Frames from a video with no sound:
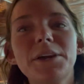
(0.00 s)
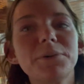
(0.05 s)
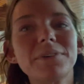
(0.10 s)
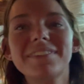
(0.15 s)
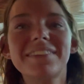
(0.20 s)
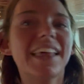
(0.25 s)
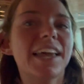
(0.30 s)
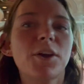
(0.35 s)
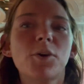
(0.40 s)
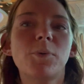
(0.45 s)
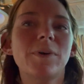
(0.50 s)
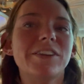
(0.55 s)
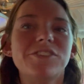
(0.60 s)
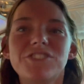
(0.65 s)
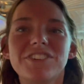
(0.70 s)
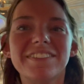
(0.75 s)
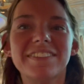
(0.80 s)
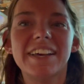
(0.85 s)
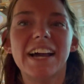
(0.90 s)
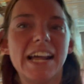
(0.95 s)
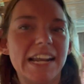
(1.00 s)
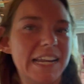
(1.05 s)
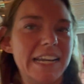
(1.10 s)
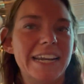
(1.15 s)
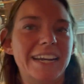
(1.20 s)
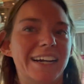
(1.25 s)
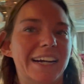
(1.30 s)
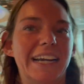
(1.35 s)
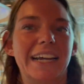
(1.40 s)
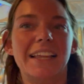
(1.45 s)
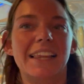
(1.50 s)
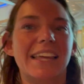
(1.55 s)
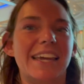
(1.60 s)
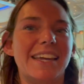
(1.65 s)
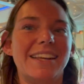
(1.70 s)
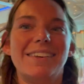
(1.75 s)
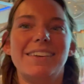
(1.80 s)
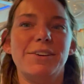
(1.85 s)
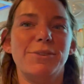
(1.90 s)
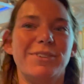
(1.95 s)
was like, we just got in here and
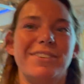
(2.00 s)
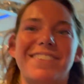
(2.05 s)
cleaned. He was